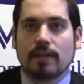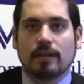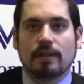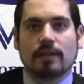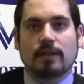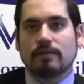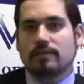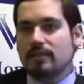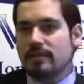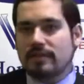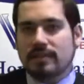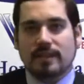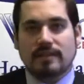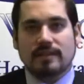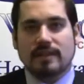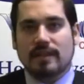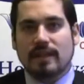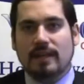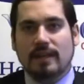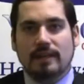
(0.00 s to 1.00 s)
You know, just as
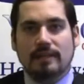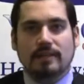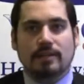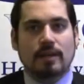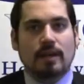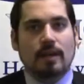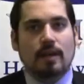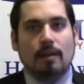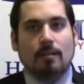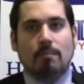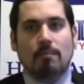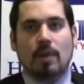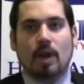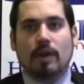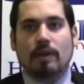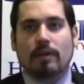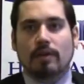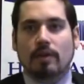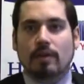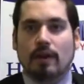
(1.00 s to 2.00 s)
kids
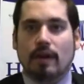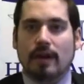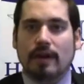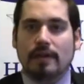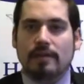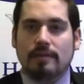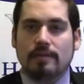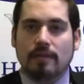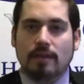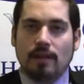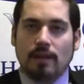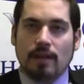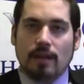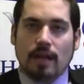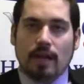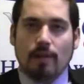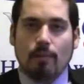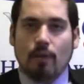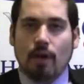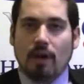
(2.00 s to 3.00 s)
mark their height
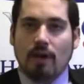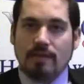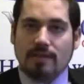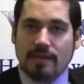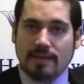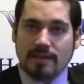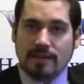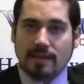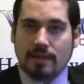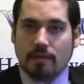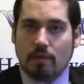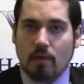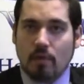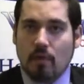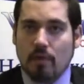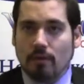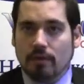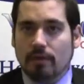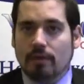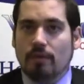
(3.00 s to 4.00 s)
on walls as they grow
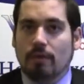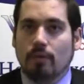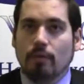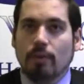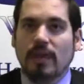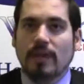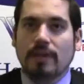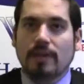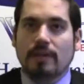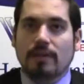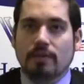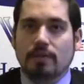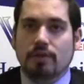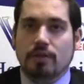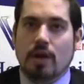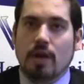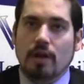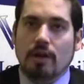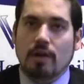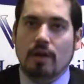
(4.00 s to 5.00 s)
older, we need to
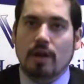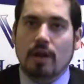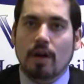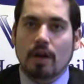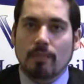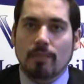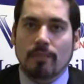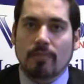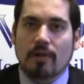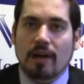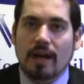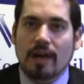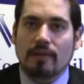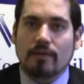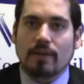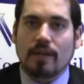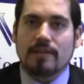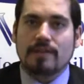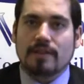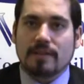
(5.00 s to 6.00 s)
chart our
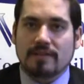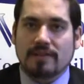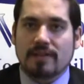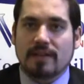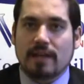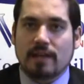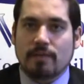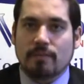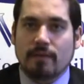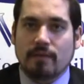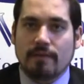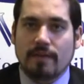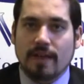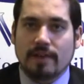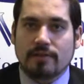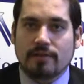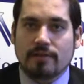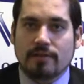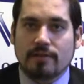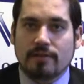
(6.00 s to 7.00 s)
progress as sales
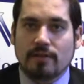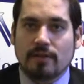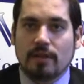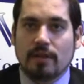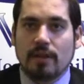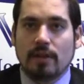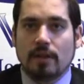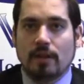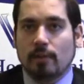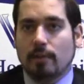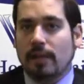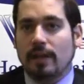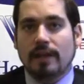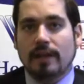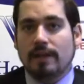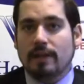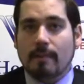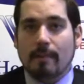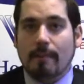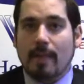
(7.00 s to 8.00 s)
professionals. We
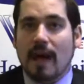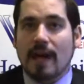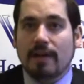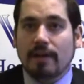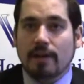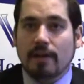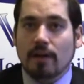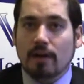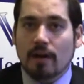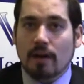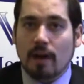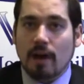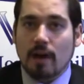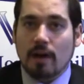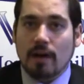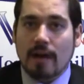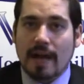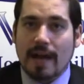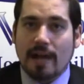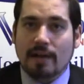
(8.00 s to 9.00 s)
need to monitor
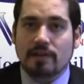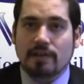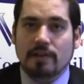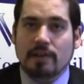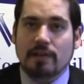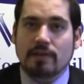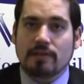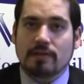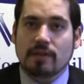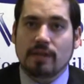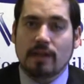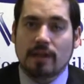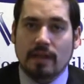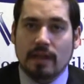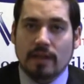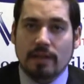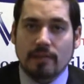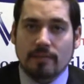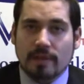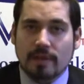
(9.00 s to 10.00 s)
our actions
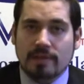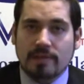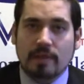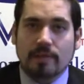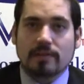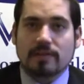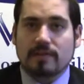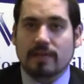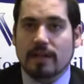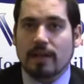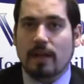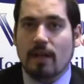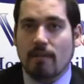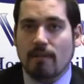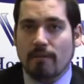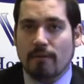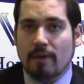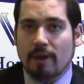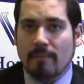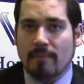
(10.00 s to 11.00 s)
and the results that
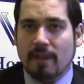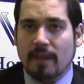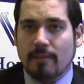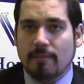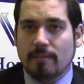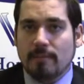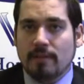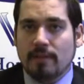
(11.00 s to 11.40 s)
come from them.